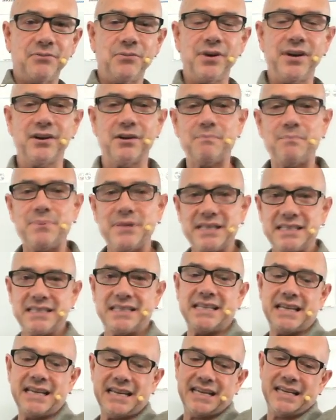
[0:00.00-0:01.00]
We are
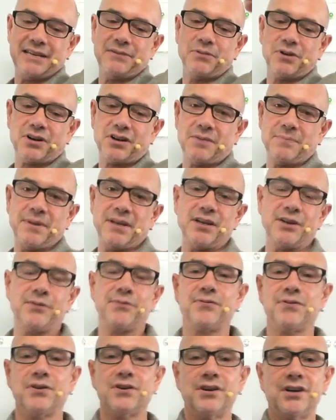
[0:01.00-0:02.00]
busy. We're going to be here
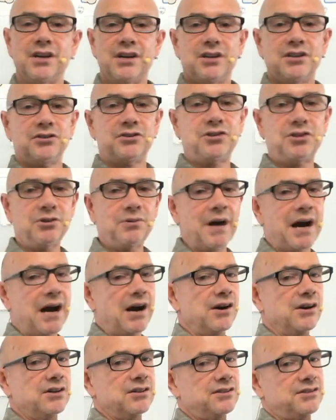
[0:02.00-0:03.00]
for two
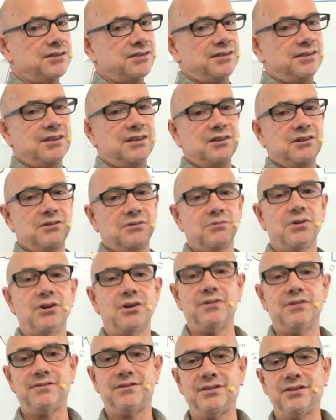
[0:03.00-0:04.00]
hours.
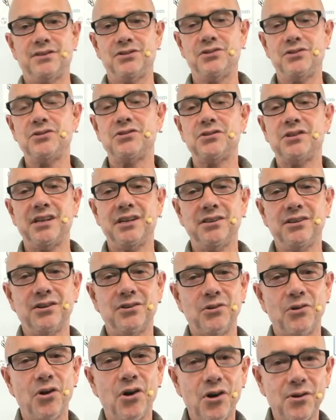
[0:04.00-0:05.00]
Well, usually a
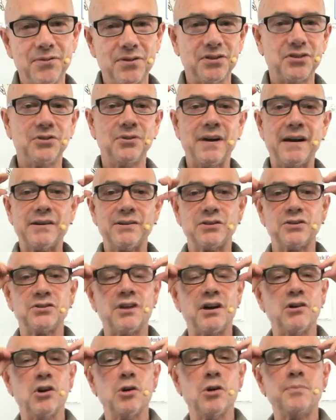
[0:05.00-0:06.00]
little over two hours. So
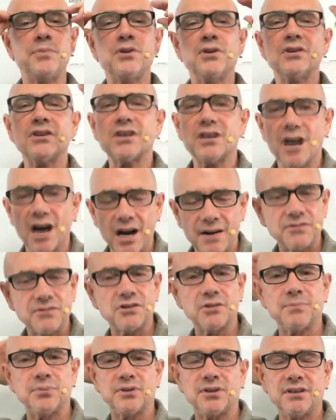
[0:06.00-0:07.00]
I hope you're
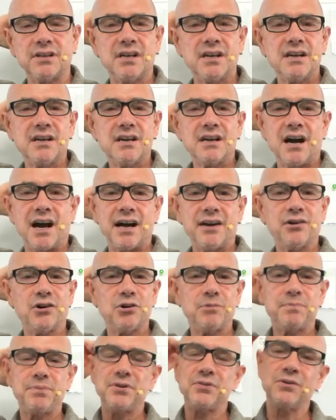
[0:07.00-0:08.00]
comfortable. I
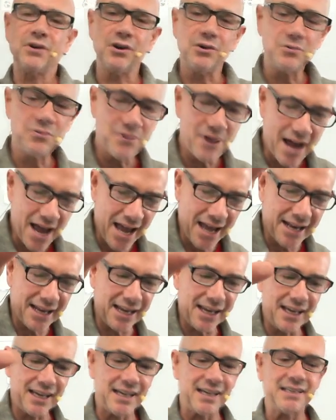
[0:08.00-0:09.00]
hope you are
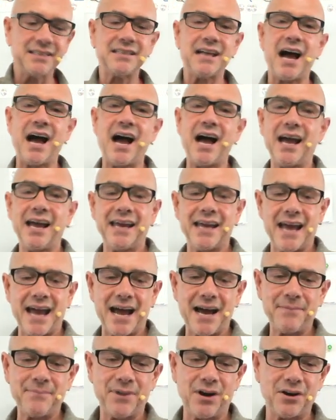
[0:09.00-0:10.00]
ready, because I
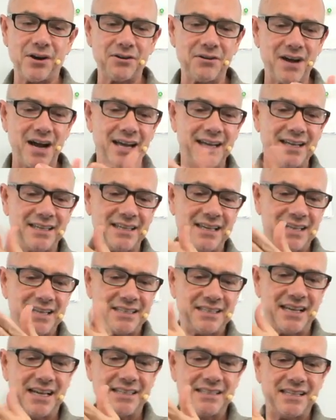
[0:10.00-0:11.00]
am. All right.
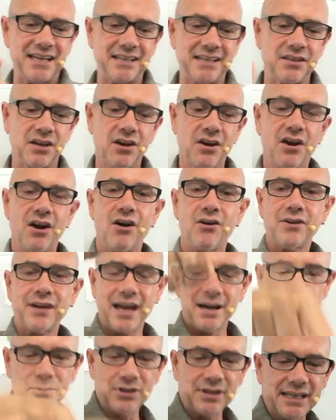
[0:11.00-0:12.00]
Yes, yes, yes. Okay,
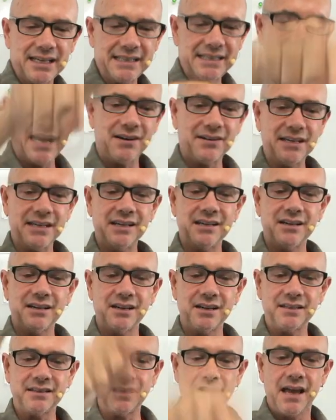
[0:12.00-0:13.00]
I'm looking down
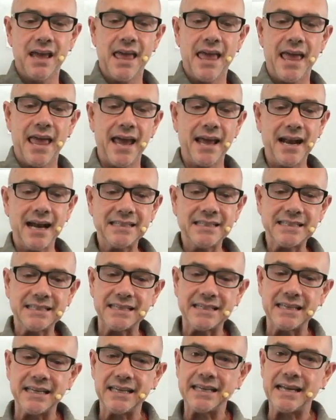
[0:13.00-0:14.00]
here the, and I
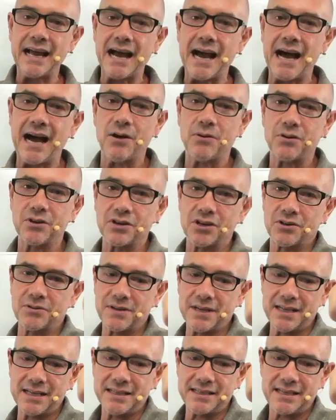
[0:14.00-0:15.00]
see our
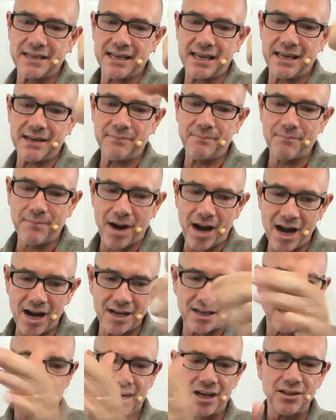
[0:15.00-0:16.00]
green team.
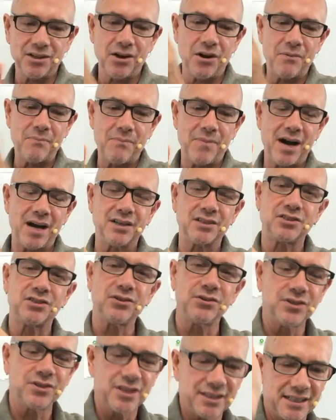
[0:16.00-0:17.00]
Monk, hello, Monk.
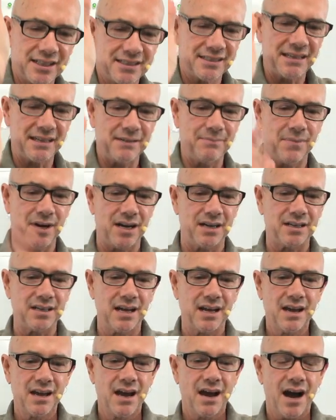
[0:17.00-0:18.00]
So good to see Monk.
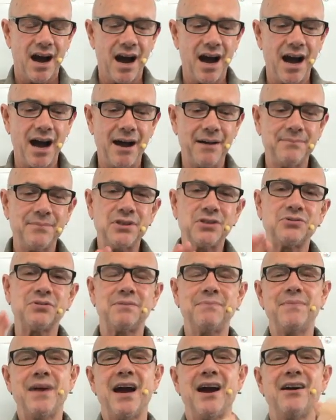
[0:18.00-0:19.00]
Uh, Ms.
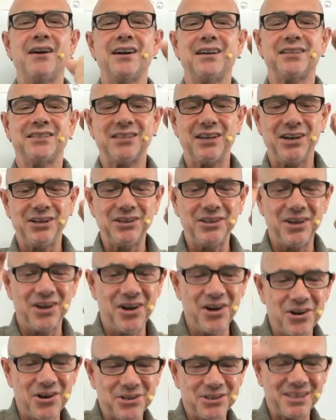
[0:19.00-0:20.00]
Ramirez,
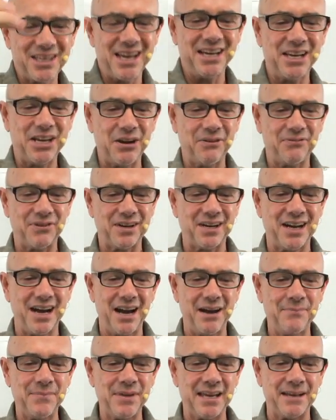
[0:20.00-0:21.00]
hello. Thank you for
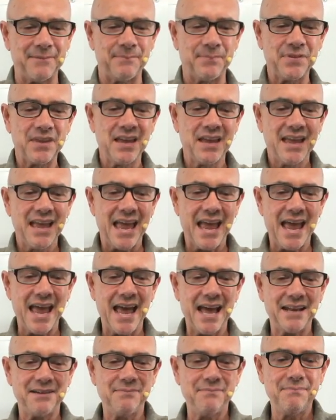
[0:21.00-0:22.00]
coming.
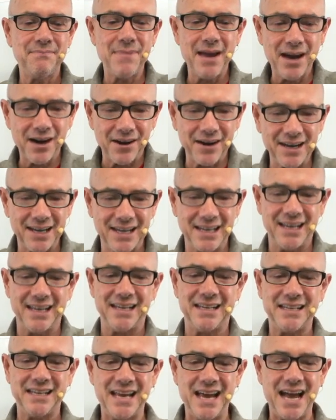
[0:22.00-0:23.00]
And
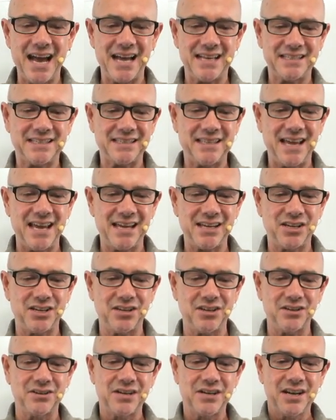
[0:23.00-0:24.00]
Marion, yes, thank
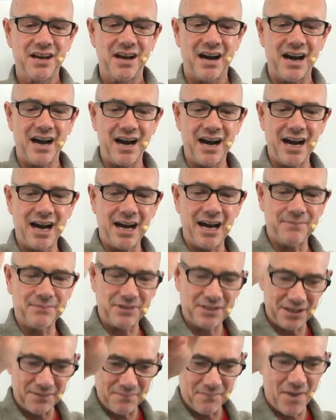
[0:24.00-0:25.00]
you. Um,
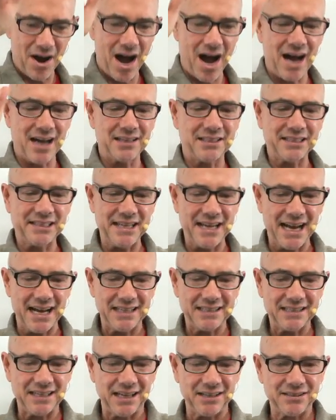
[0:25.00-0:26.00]
Tomas,
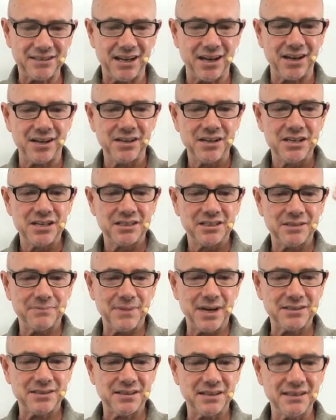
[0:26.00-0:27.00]
yes, I saw
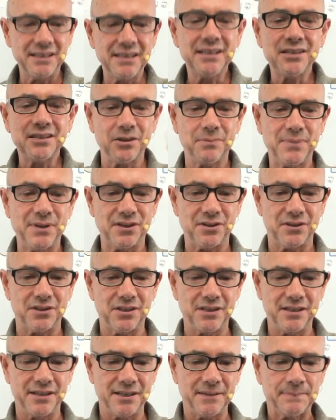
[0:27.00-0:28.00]
Tomas a little bit
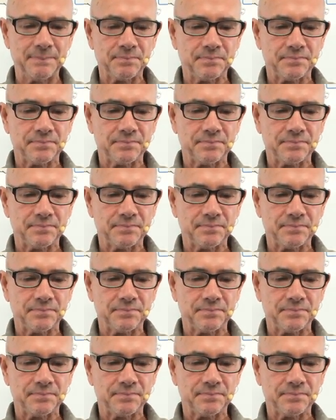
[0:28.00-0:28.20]
earlier.